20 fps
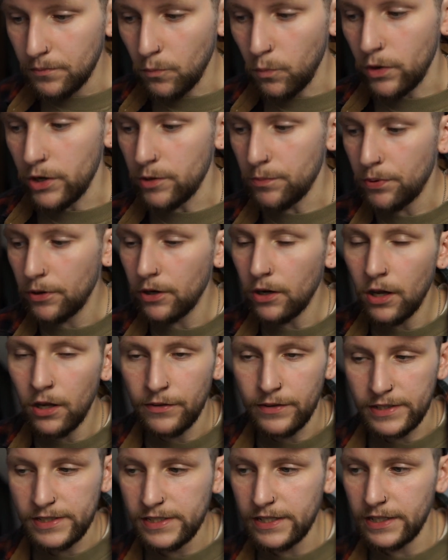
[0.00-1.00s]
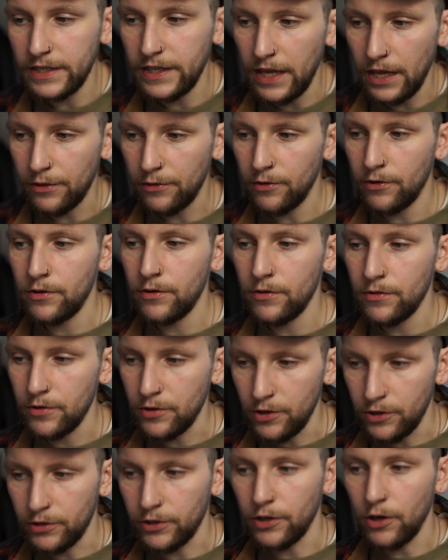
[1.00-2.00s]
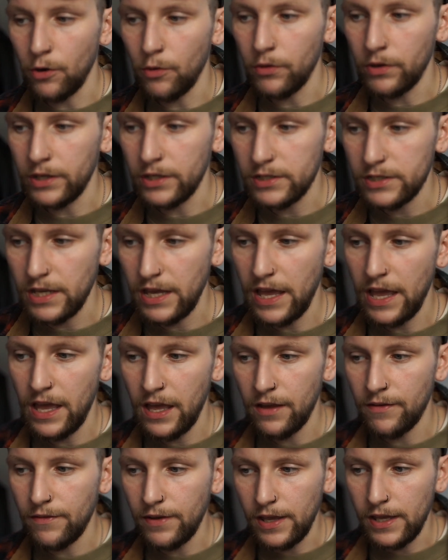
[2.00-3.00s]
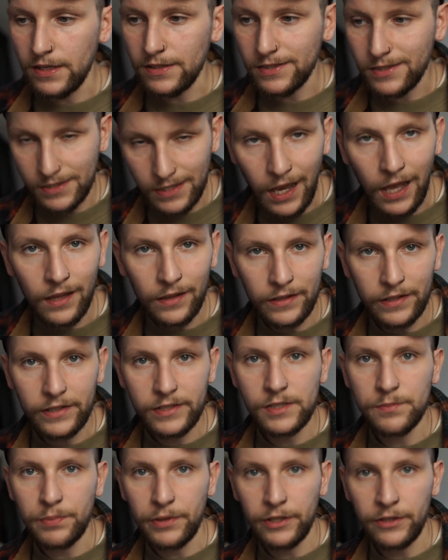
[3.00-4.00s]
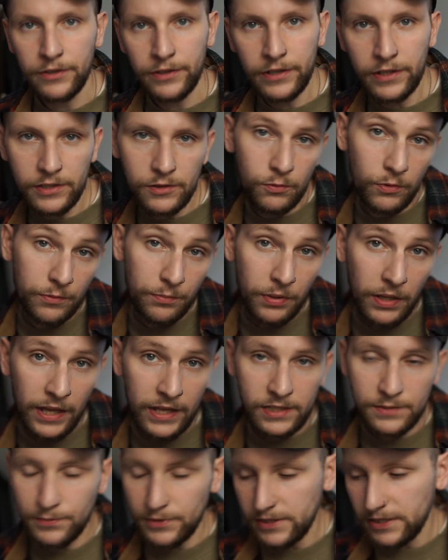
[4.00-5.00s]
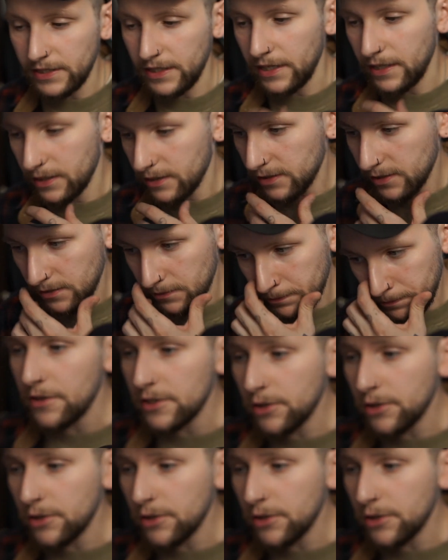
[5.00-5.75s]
when you put all this together, you're going to have a solid experience with Plasma 6.